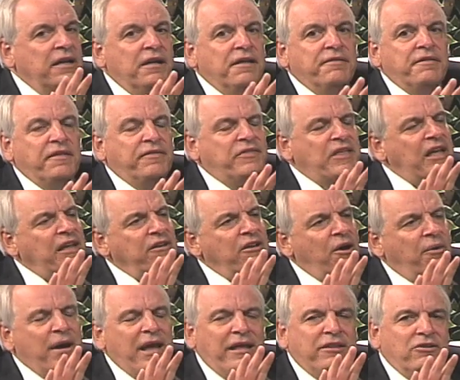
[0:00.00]
that they
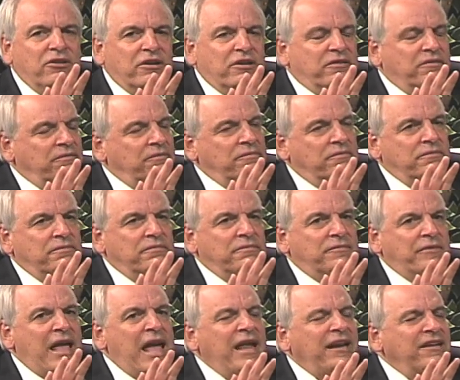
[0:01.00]
know, hey, look,
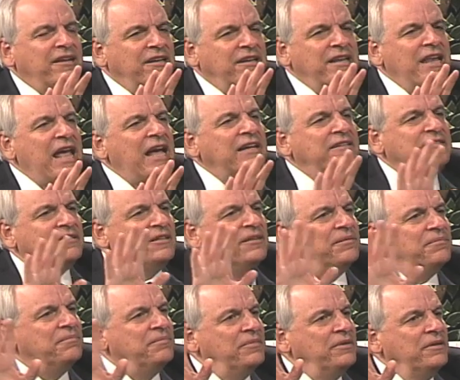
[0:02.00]
that connects
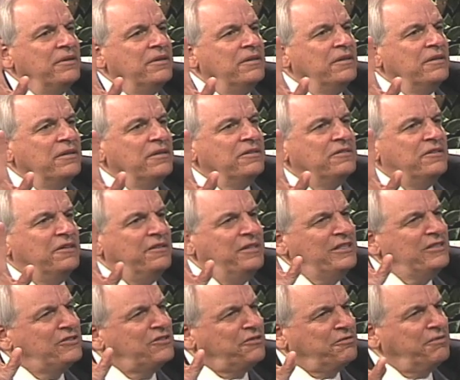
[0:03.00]
him to
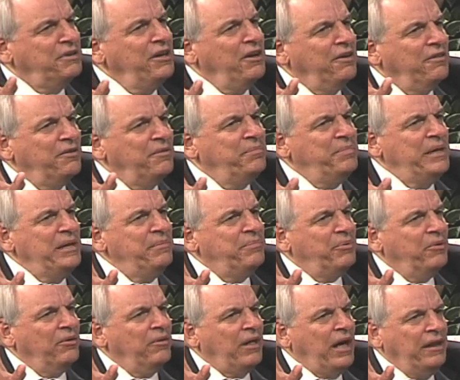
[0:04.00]
these 3 other
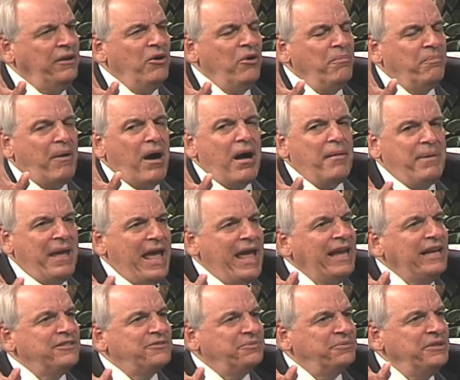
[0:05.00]
people. I know Bob
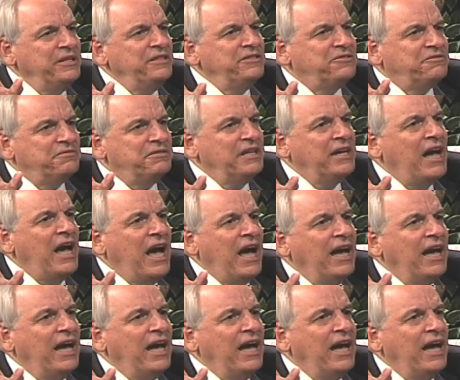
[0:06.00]
hangs with these 3 guys.